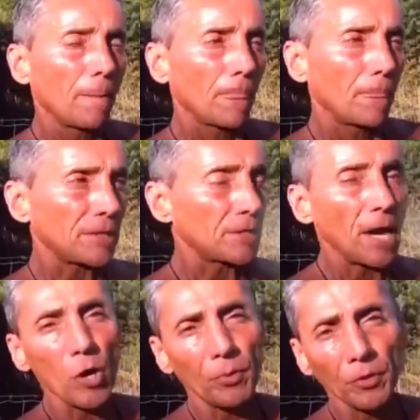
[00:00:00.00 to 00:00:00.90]
that's not
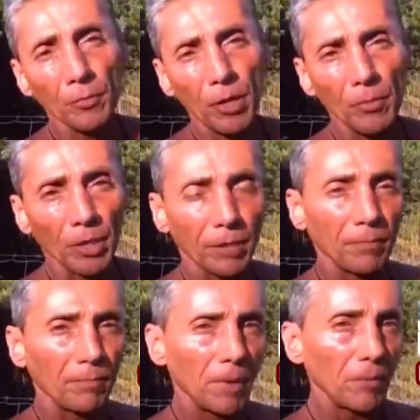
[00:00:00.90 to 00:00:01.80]
open to the public.
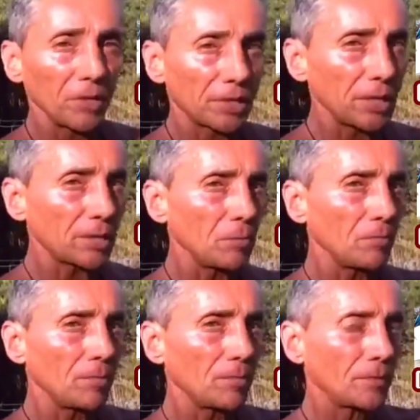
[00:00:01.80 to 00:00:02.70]
Remember, the
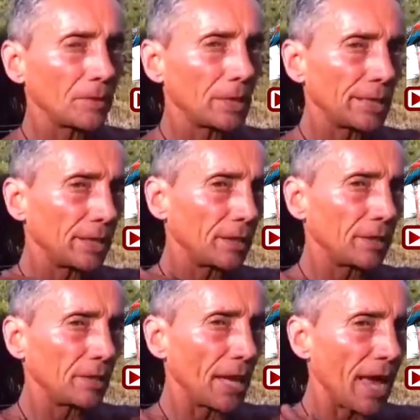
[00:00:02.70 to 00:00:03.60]
system
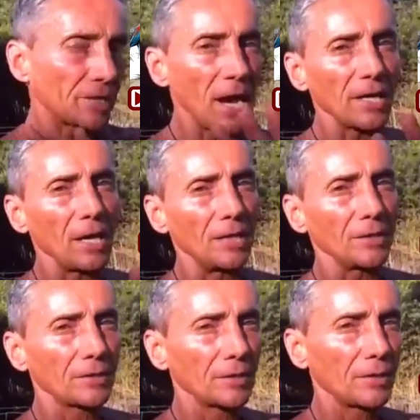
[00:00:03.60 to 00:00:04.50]
has
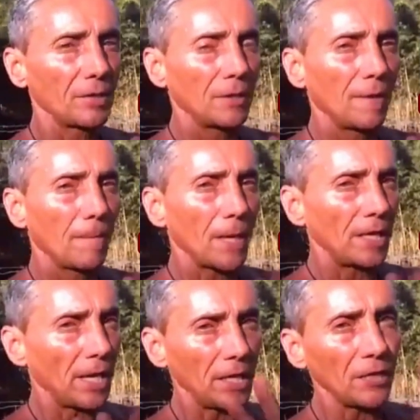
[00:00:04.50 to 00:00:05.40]
guidelines, and
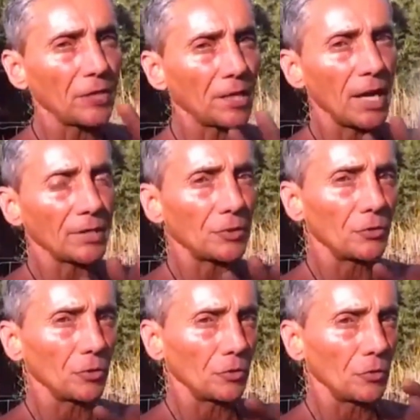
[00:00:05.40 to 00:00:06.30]
anything that has to
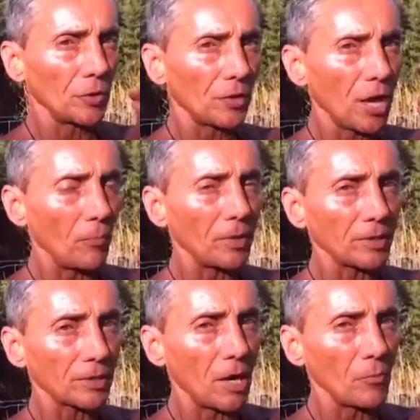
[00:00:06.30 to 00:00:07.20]
do with helping
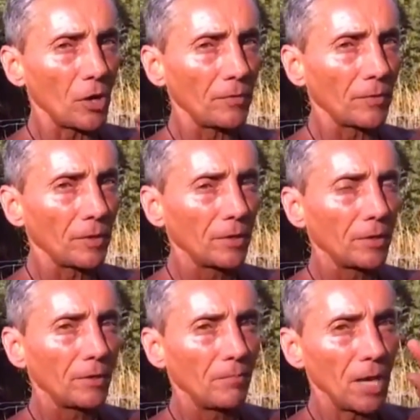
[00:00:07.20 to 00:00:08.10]
someone
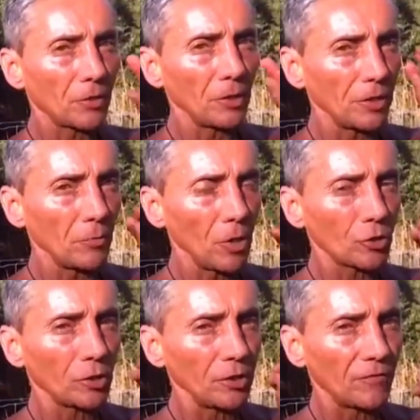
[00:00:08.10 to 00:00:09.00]
mentally,
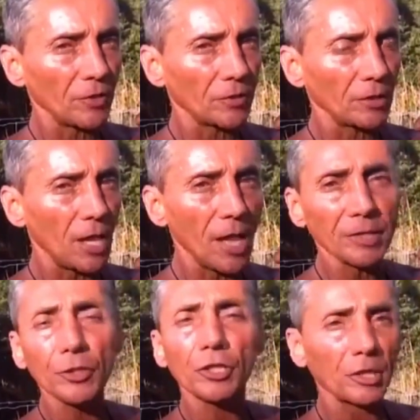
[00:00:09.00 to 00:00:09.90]
emotionally,
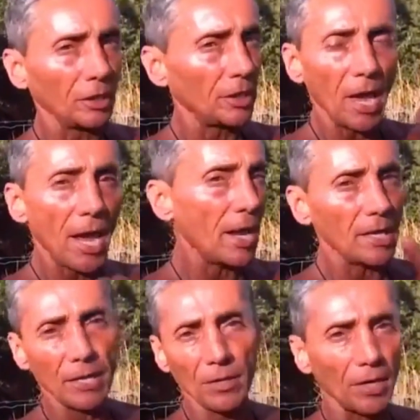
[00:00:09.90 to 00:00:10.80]
physiologically,
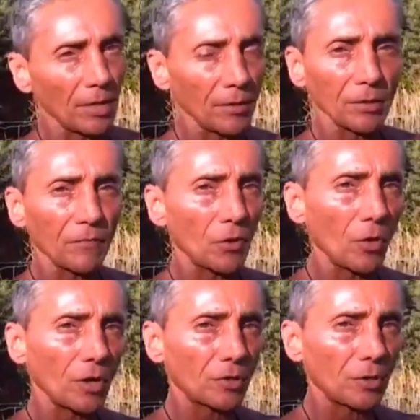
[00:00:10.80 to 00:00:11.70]
anything is, of
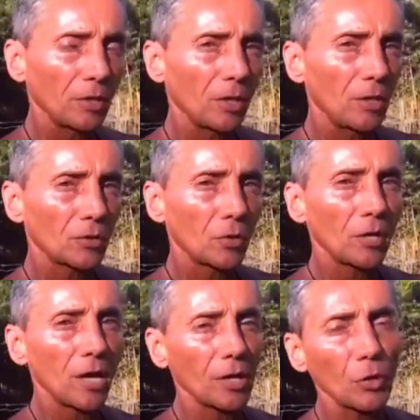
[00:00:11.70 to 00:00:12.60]
course, sort of
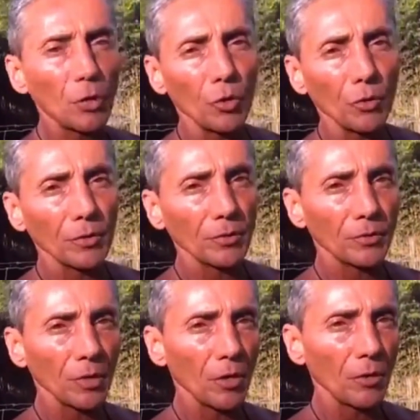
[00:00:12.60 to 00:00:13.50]
not cool.
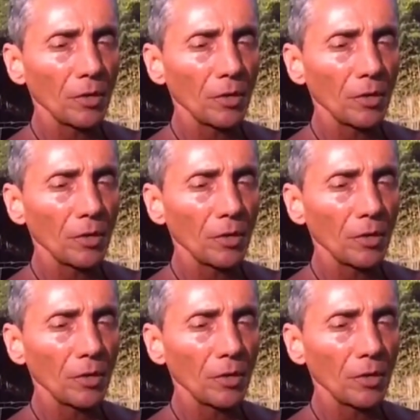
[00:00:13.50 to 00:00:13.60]
So,